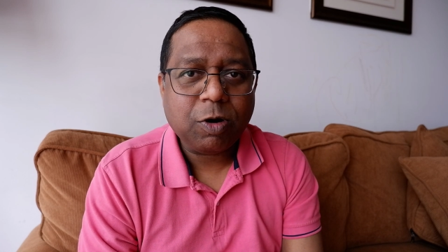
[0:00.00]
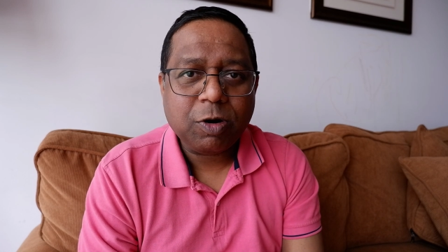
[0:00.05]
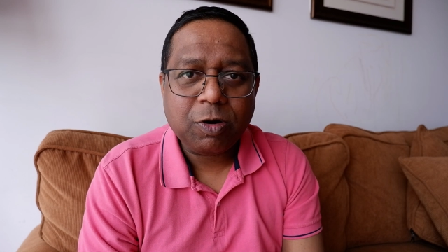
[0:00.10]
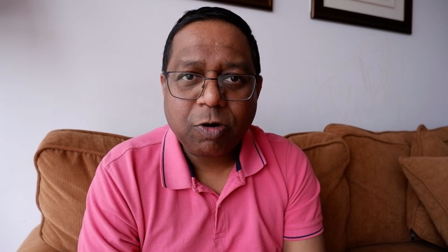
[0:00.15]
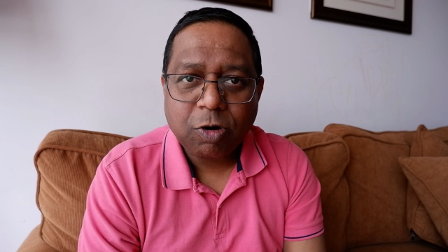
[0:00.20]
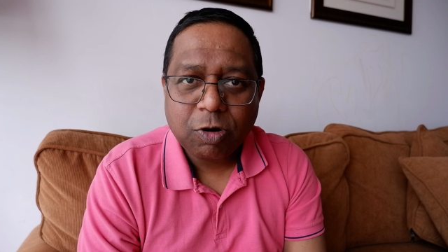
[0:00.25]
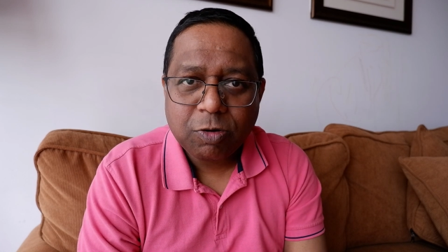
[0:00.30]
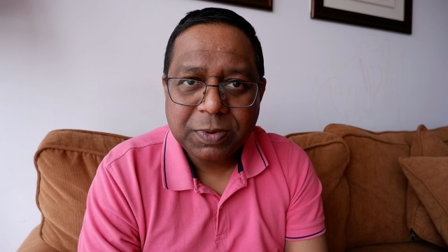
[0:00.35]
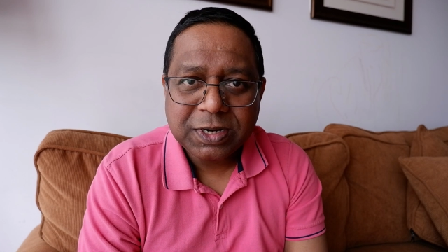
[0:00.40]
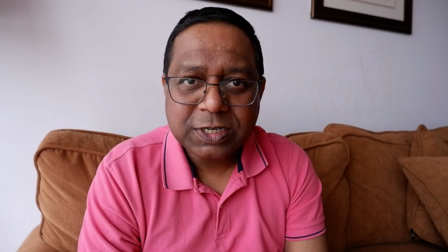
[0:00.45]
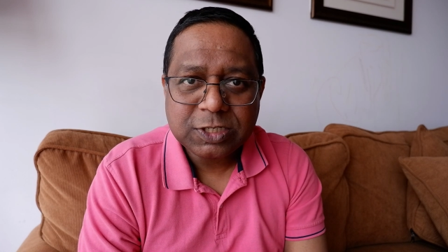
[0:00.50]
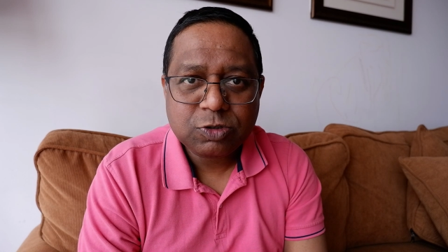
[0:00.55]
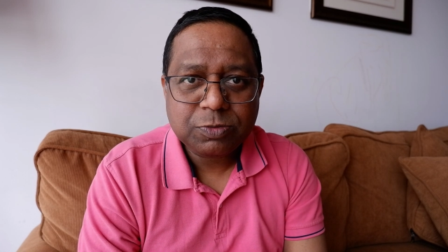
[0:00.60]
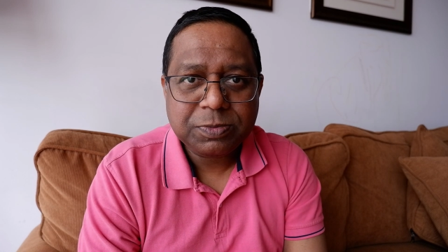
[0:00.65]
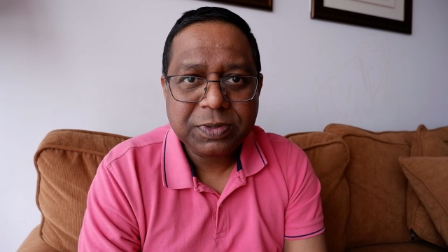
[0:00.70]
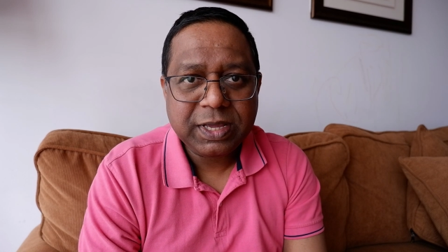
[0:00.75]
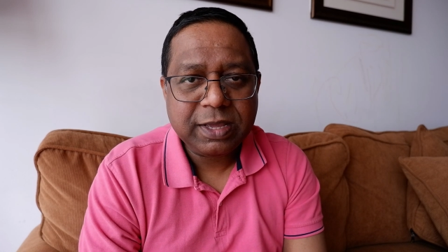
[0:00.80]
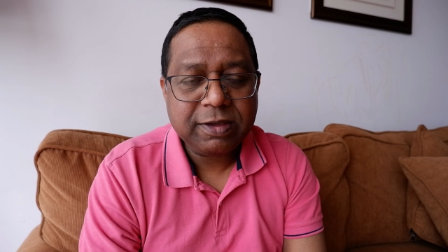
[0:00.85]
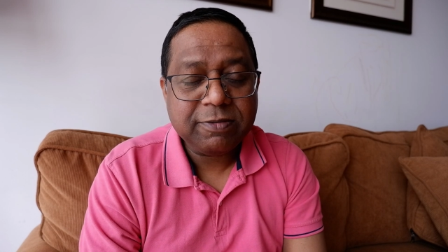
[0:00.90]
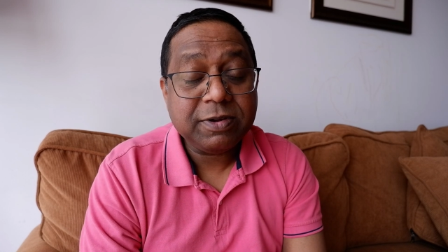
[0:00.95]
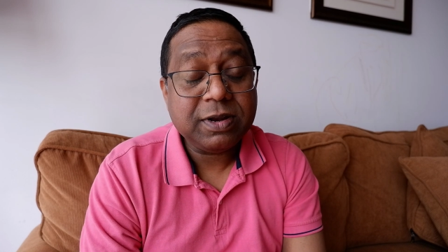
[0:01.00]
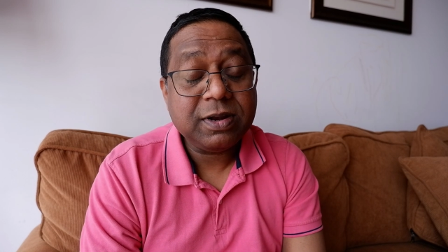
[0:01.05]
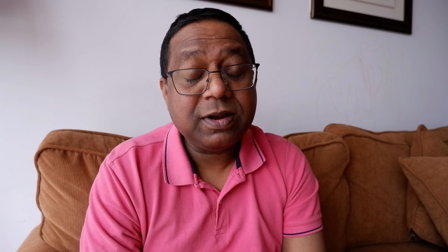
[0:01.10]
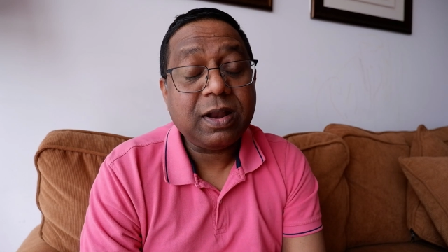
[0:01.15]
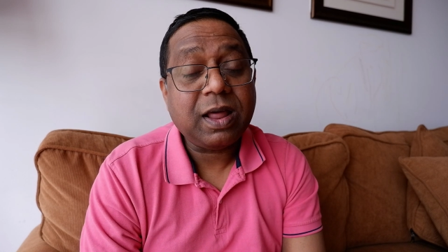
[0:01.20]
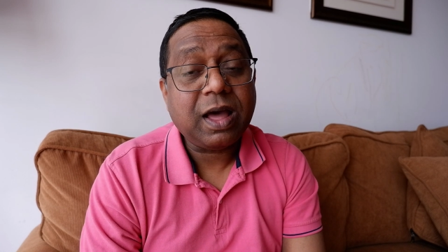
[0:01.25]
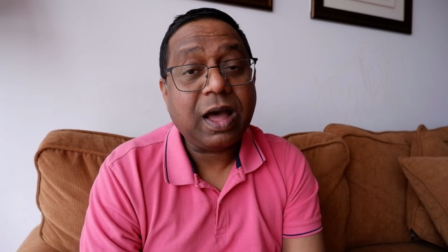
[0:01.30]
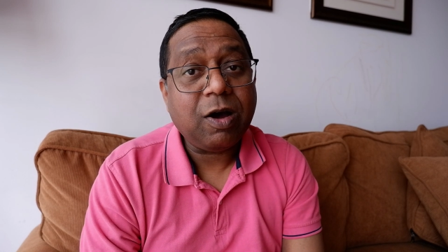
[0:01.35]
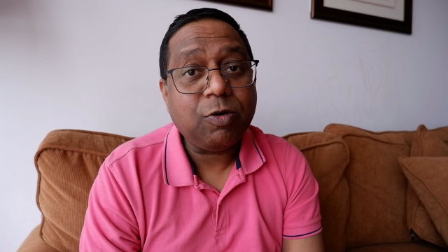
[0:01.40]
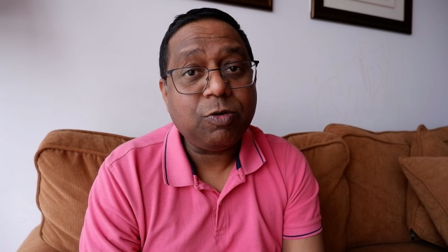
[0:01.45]
what documents to be
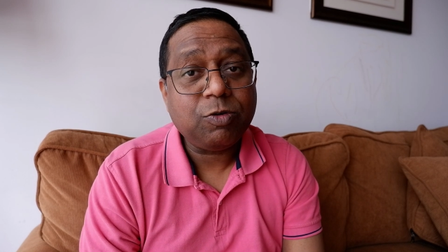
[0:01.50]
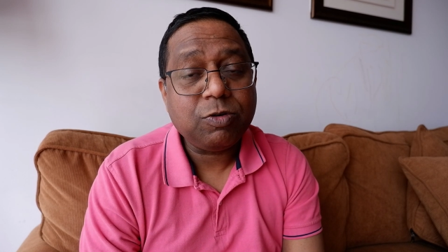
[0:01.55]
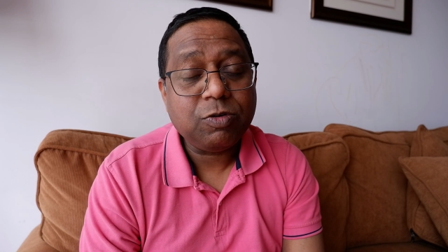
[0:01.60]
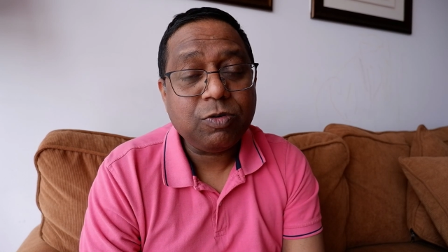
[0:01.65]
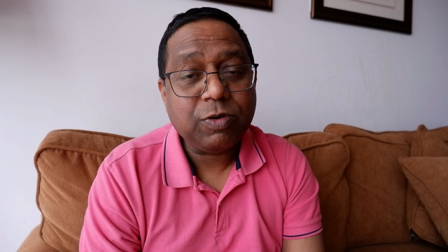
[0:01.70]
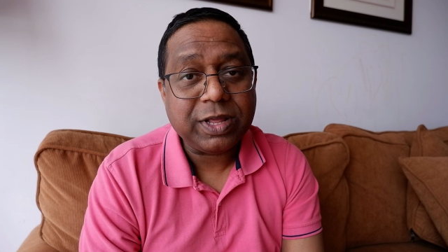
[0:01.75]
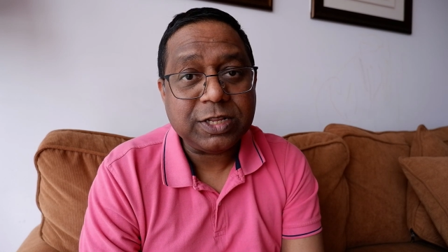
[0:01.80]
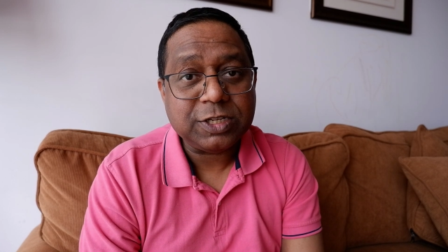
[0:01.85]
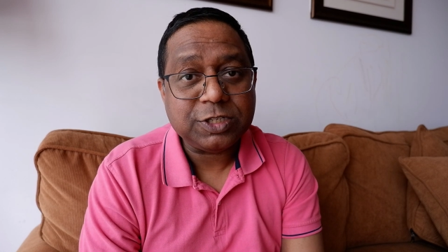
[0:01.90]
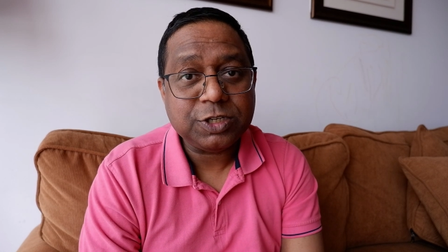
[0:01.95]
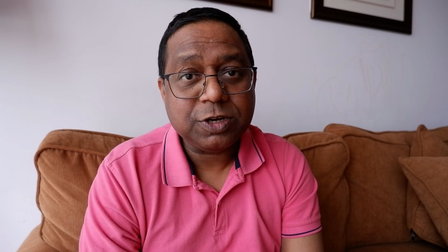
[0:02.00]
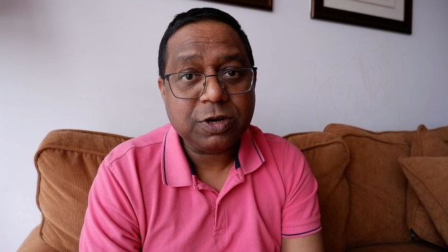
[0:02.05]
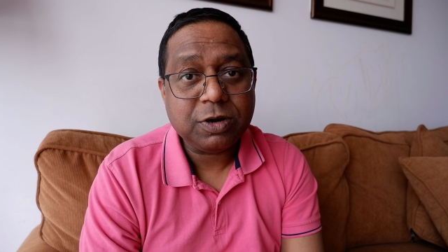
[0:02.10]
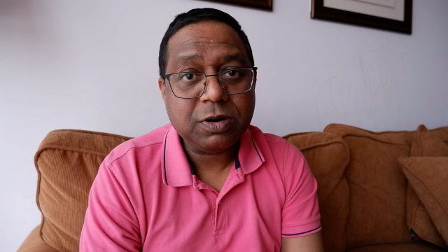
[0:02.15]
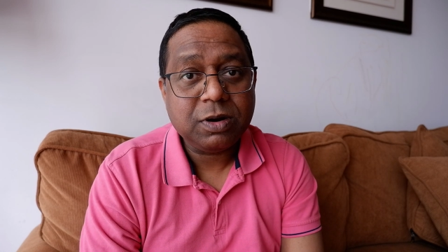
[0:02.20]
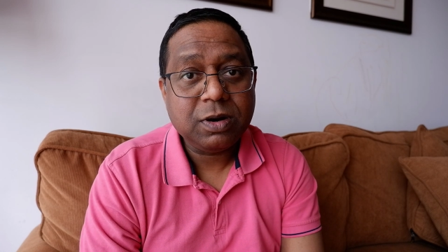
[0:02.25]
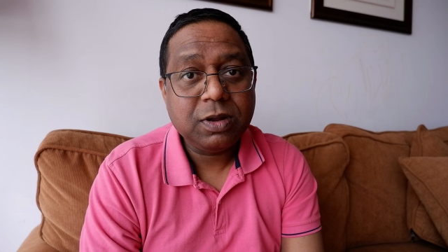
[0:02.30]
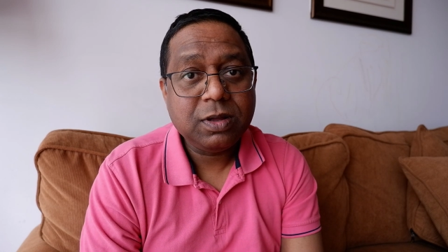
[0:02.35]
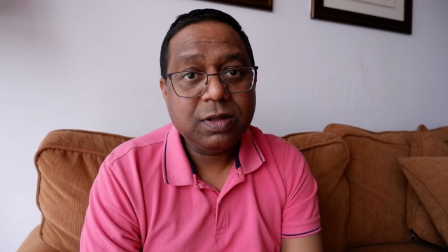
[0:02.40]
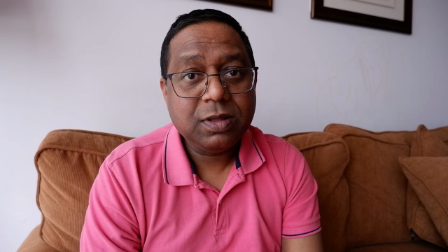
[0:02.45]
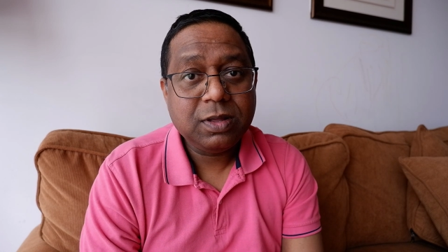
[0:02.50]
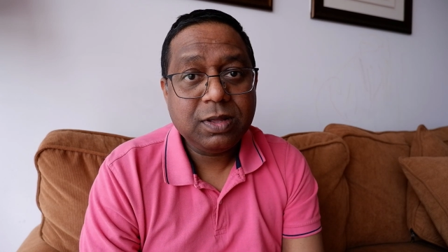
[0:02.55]
given, how to ensure